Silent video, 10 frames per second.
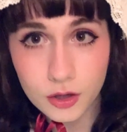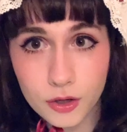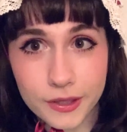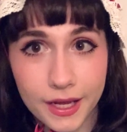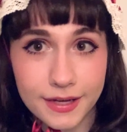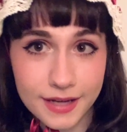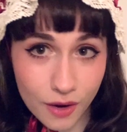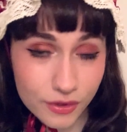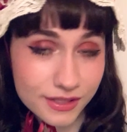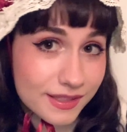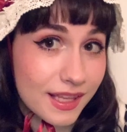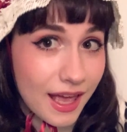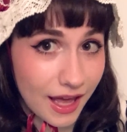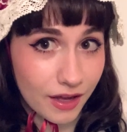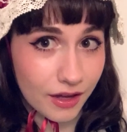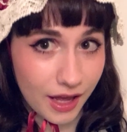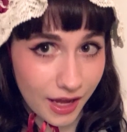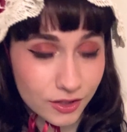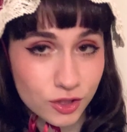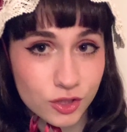Okay, now into the
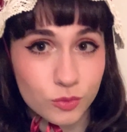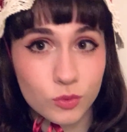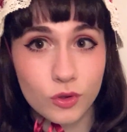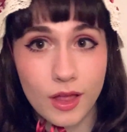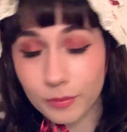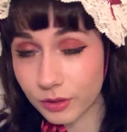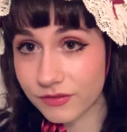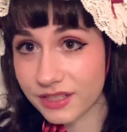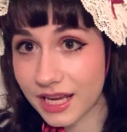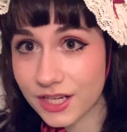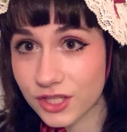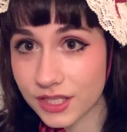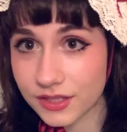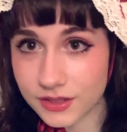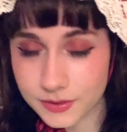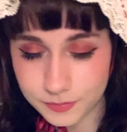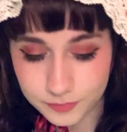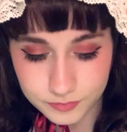actual abbreviations.